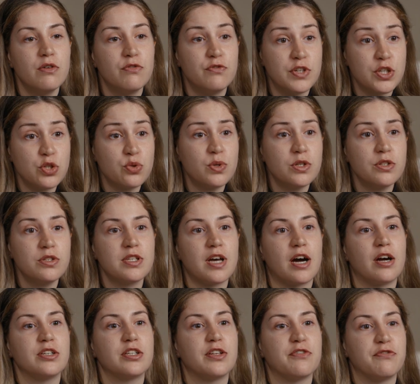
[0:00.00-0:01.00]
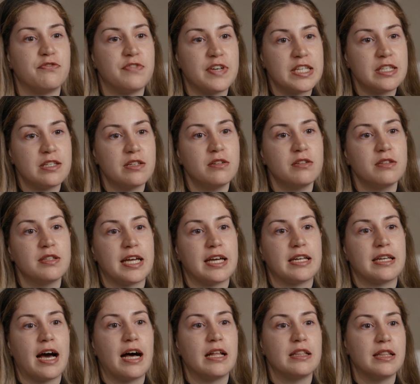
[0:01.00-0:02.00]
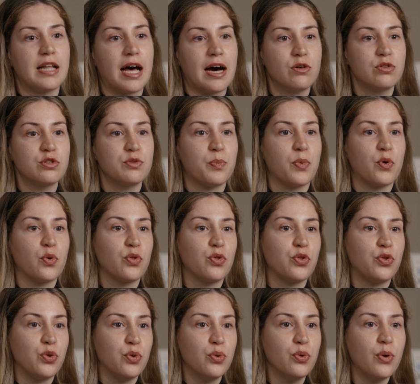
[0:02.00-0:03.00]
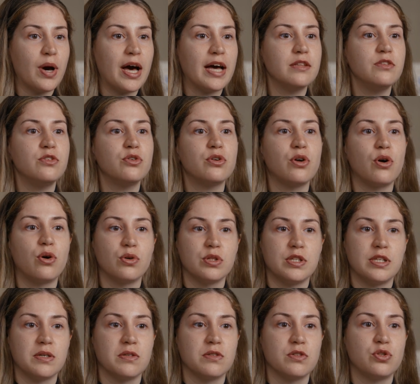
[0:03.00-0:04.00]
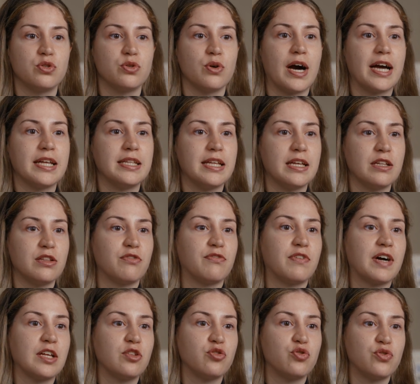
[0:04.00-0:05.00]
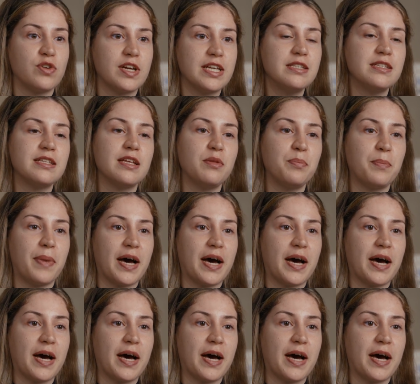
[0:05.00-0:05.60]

Visuals are the vessel that allows both you and your audience to identify trends and